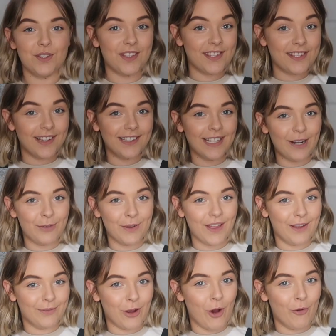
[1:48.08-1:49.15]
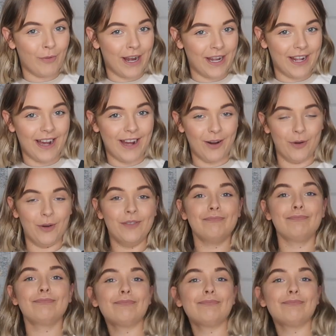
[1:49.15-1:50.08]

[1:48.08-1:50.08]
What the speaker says: was this little outfit that I've got on right now.